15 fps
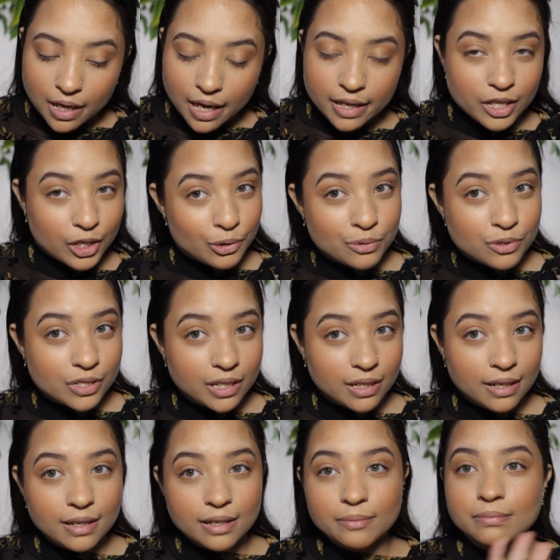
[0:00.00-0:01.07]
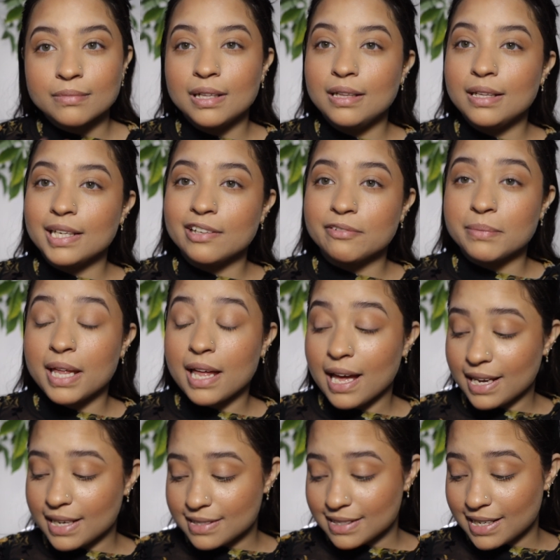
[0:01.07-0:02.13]
I usually leave my
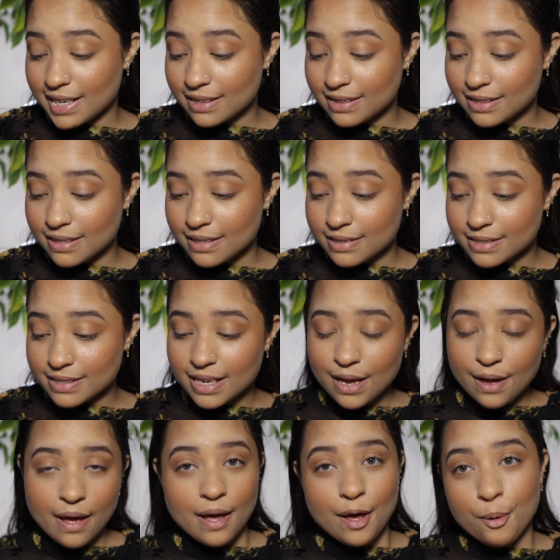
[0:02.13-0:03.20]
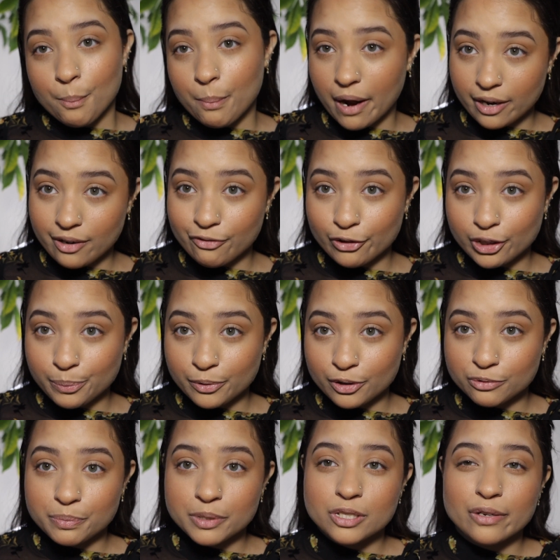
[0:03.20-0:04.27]
eyes like this, but for the
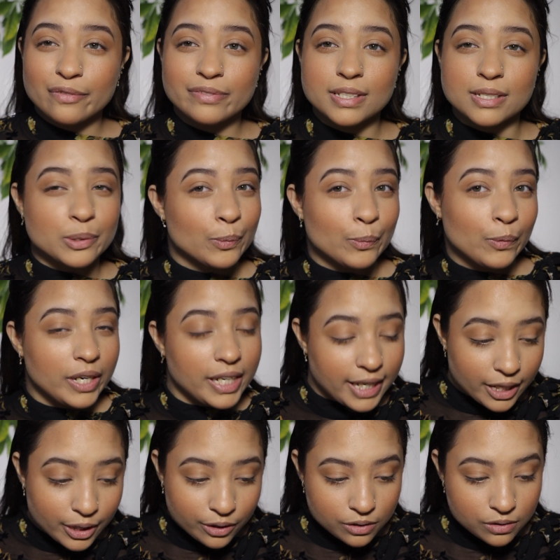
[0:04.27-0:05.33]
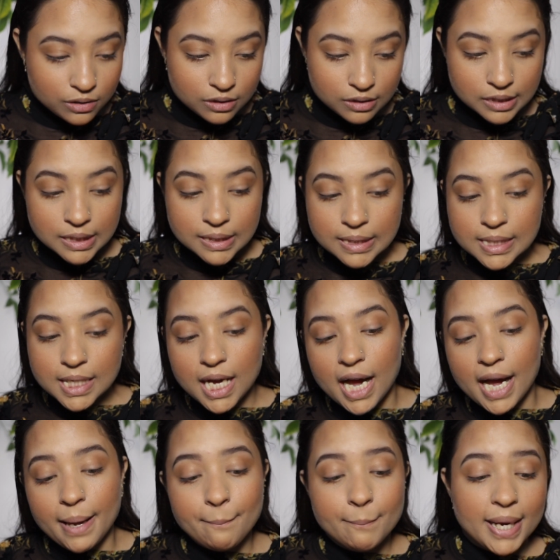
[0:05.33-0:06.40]
purpose of this video,
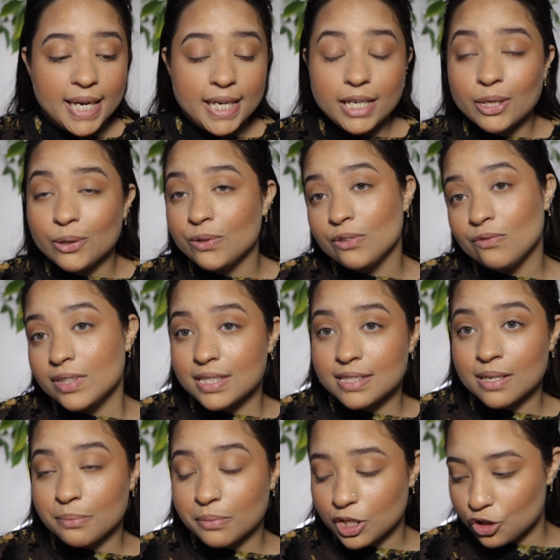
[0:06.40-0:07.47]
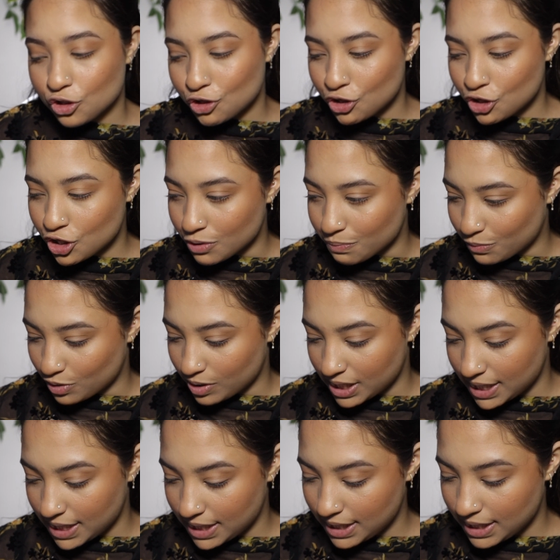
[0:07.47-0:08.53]
I might go in with something
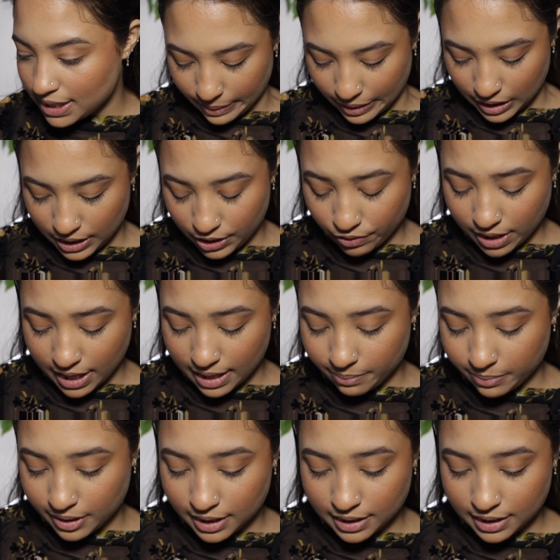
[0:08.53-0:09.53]
shimmery. I'm gonna grab